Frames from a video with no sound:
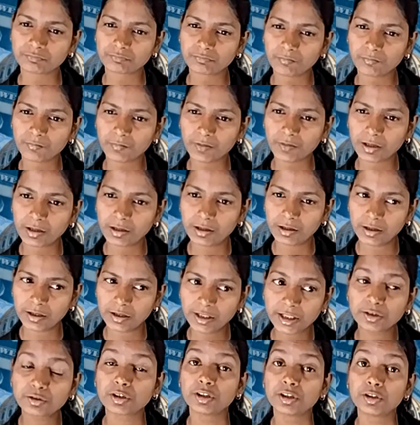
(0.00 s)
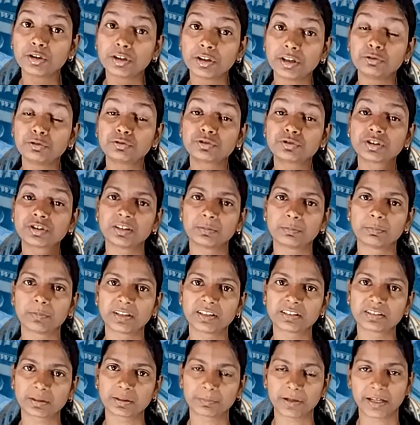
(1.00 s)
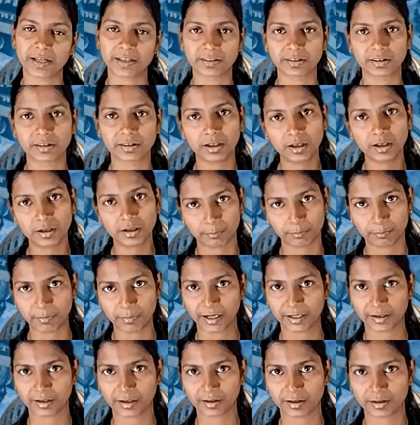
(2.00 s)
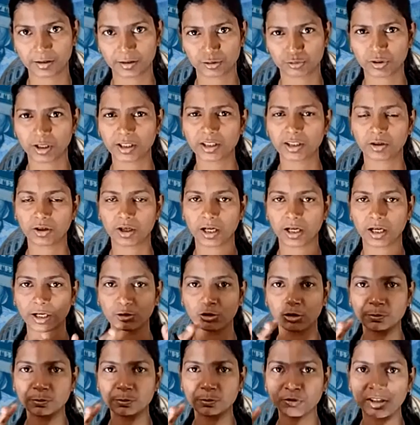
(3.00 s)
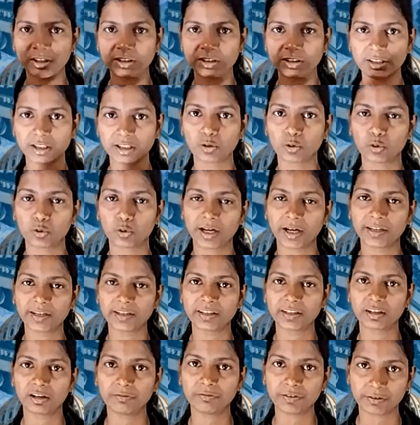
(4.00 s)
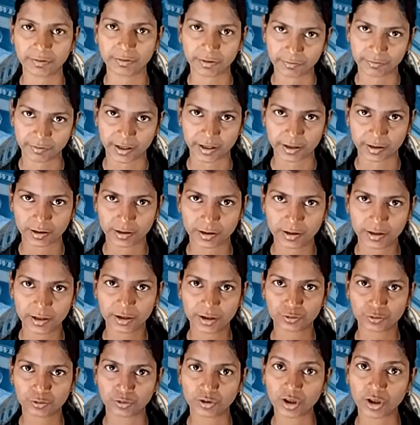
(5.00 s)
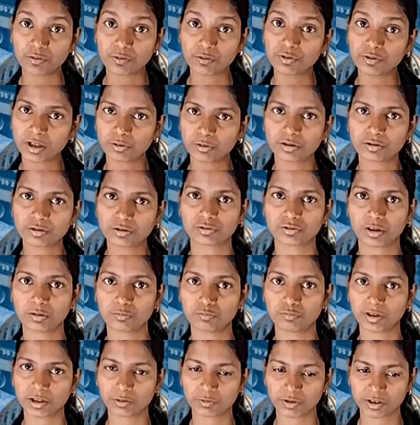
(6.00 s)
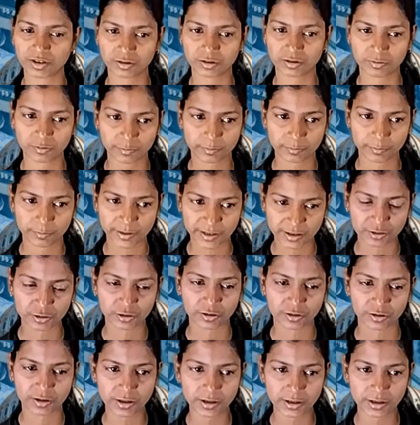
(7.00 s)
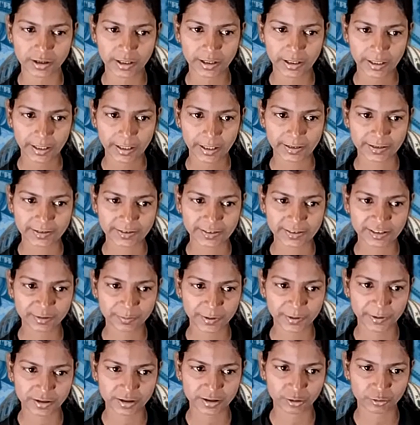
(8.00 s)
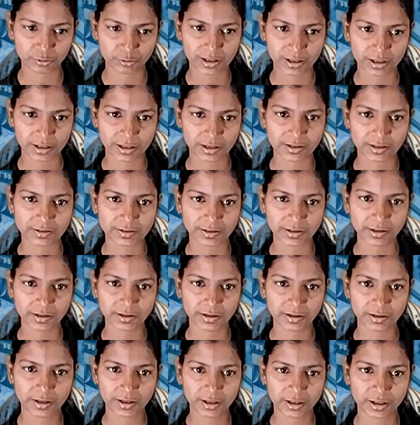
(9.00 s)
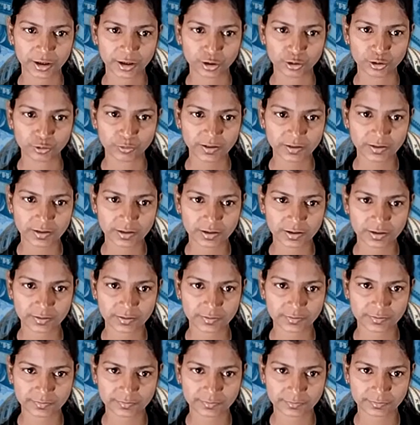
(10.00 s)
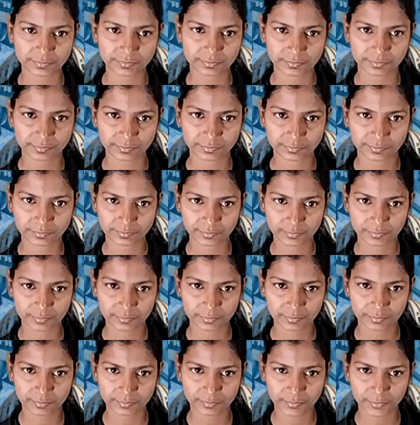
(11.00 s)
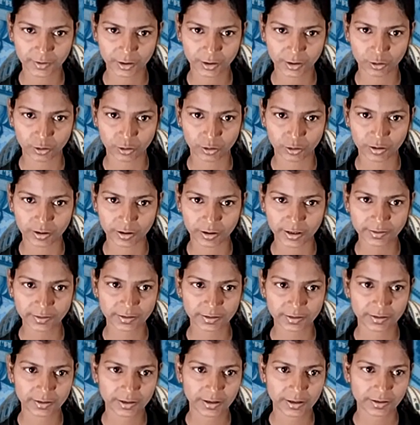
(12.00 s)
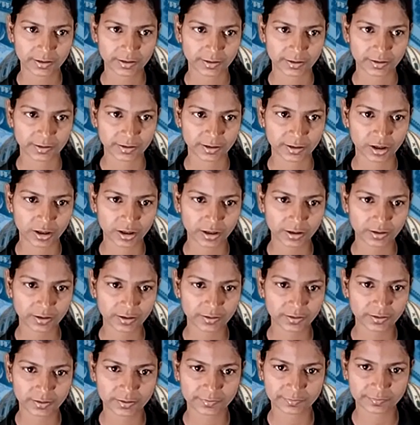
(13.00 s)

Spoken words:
it reduces the money supply in the market. So I hope you understand the whole idea of FFR. So now we are going to solve one question based on it. And in this picture, you can clearly see US Congress, dollars,